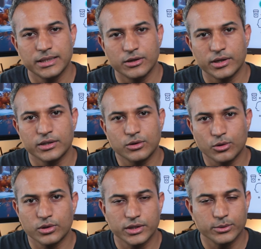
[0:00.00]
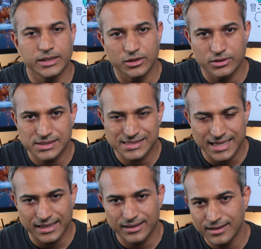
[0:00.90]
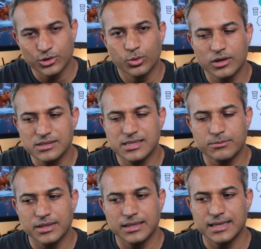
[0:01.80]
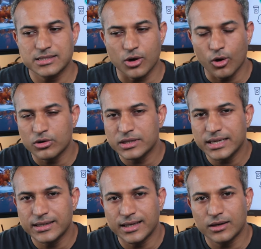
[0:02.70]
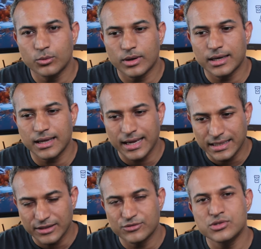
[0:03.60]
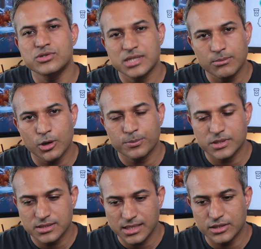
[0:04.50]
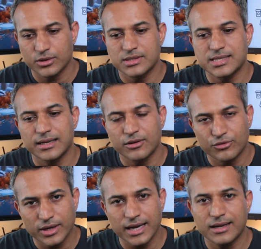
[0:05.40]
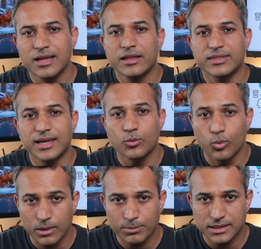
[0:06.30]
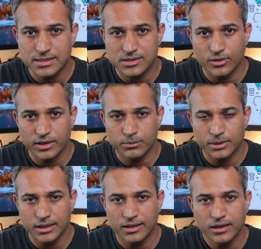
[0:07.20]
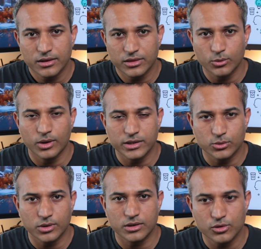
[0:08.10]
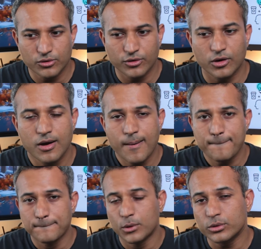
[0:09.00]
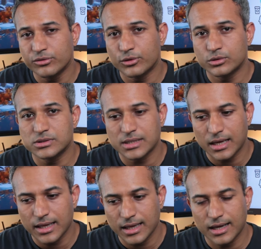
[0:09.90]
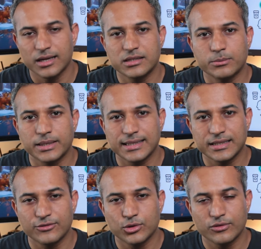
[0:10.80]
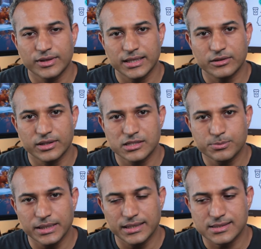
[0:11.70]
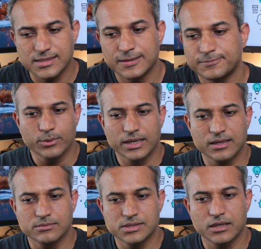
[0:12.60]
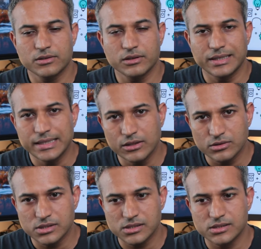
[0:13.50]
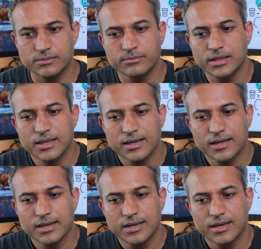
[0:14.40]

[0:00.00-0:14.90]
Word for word: going to hold you in good stead. If you want something that's already done well and gives you some options that you can set and forget, then OnePlus is going to be the one you want to go for. Both phones ultimately give you a very good experience. Finally, when it comes down to ecosystem,